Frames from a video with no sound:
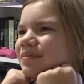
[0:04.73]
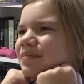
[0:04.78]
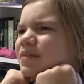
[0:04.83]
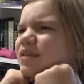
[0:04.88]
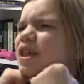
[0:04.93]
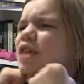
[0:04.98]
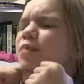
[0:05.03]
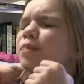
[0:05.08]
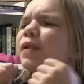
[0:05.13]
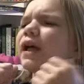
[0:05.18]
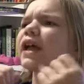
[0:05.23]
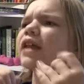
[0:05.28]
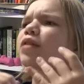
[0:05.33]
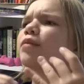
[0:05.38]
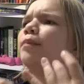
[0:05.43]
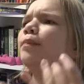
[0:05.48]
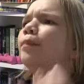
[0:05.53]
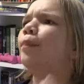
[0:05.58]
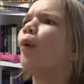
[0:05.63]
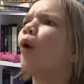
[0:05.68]
This plant's
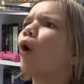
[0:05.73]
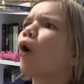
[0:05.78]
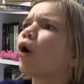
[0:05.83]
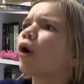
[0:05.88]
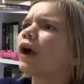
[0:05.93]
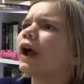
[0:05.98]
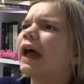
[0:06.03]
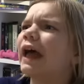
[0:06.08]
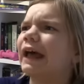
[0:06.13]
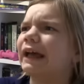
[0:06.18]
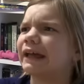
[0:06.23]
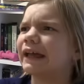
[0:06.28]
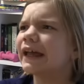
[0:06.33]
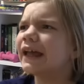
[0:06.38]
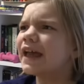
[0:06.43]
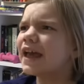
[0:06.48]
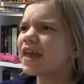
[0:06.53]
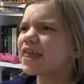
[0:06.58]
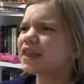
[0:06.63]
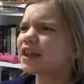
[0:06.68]
boring.
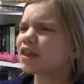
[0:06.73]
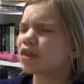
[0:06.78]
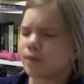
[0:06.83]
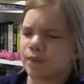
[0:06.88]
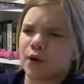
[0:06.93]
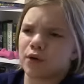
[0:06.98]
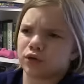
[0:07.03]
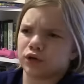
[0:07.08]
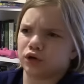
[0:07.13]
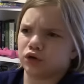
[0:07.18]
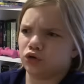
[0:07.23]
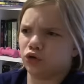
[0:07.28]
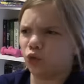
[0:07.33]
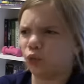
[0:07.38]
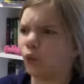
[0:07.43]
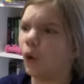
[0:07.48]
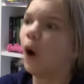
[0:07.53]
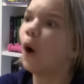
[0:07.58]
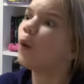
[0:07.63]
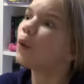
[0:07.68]
Isn't it supposed to
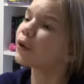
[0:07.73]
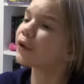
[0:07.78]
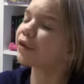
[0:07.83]
grow or